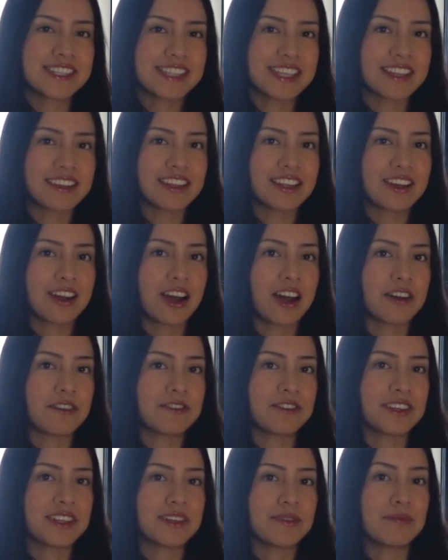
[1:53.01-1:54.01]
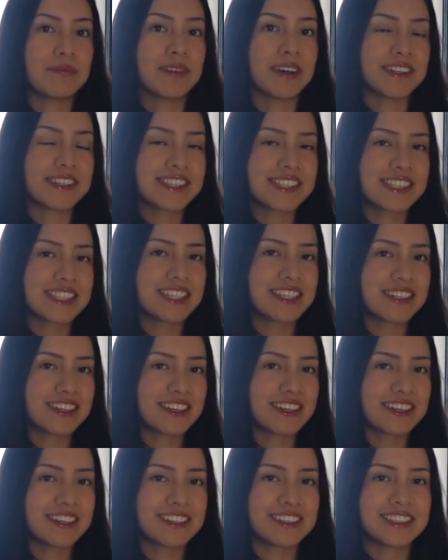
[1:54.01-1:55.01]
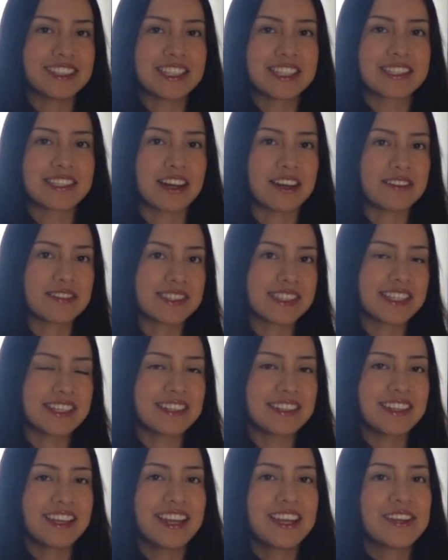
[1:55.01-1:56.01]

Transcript: then the coffee melts the sugar and dissolves it.